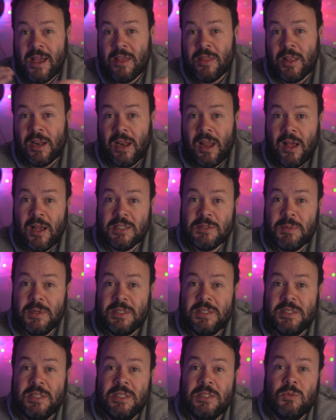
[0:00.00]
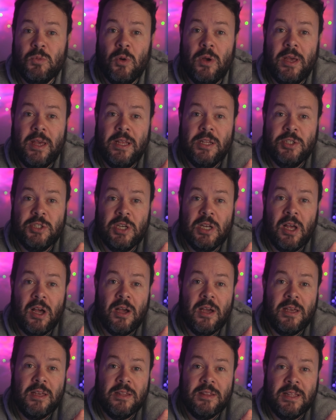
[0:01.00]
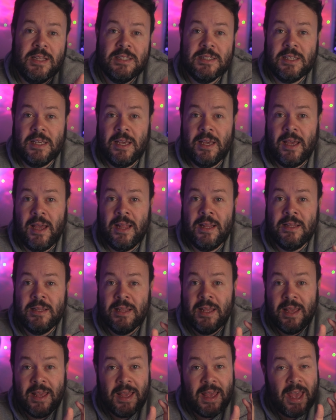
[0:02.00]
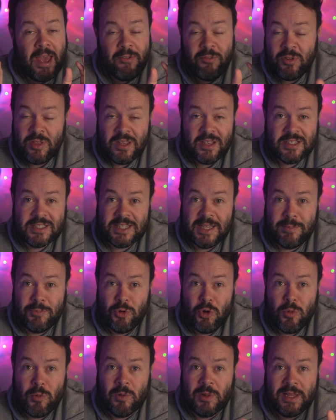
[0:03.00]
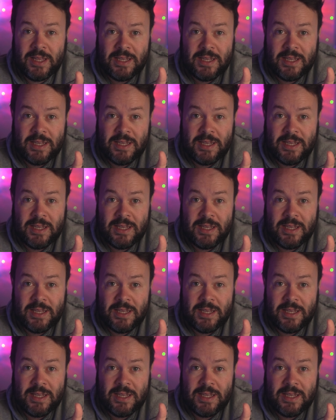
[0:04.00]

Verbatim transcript: the last messages were in July this year, and everything seemed normal.